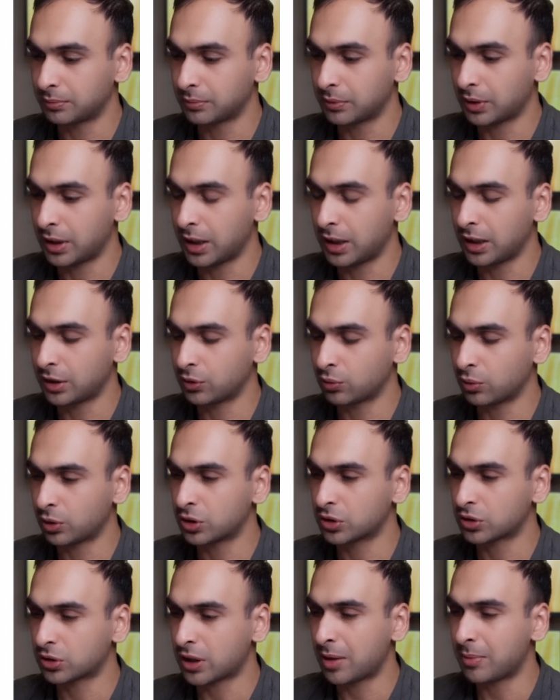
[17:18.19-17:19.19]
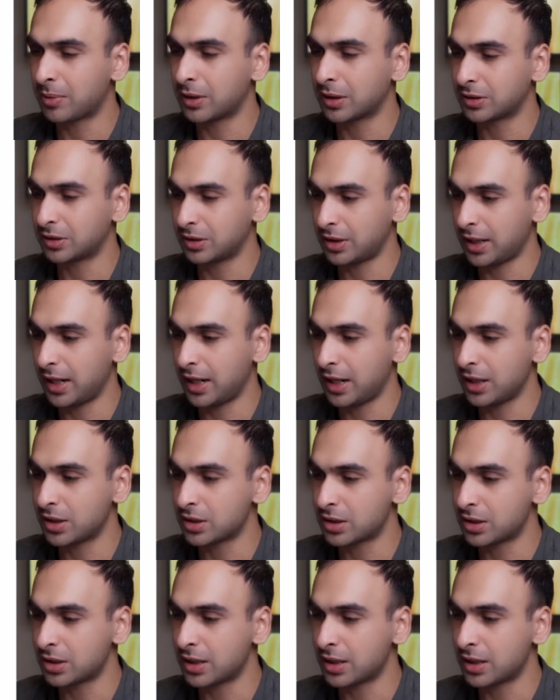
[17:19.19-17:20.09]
Okay, because we're describing a stage,